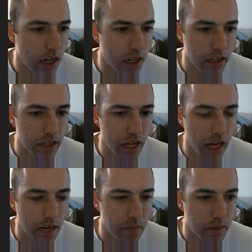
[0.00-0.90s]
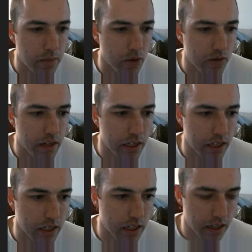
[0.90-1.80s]
And then the enemy
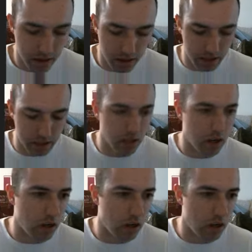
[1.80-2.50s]
moving, this